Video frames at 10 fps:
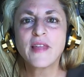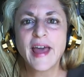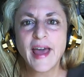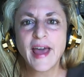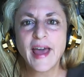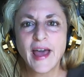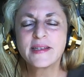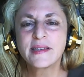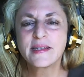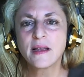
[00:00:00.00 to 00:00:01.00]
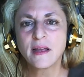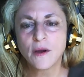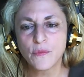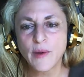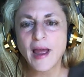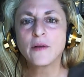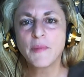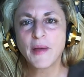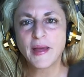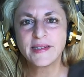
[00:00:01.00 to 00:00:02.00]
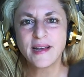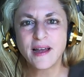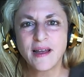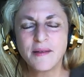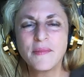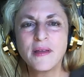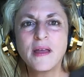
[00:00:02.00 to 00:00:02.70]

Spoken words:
the habits around bedtime.